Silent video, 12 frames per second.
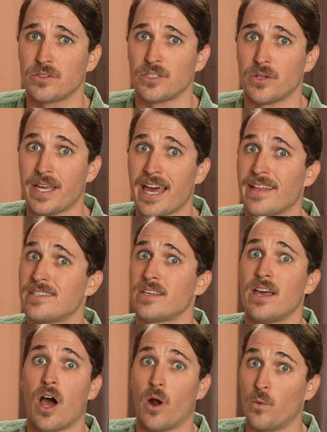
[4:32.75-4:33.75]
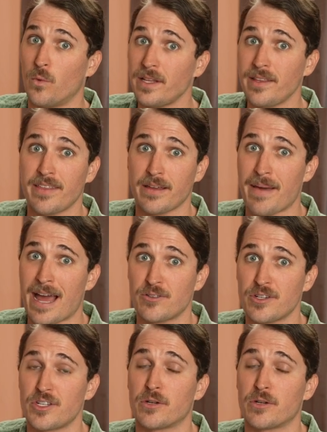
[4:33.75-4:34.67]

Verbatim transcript: So yeah, that's a really thick mattress.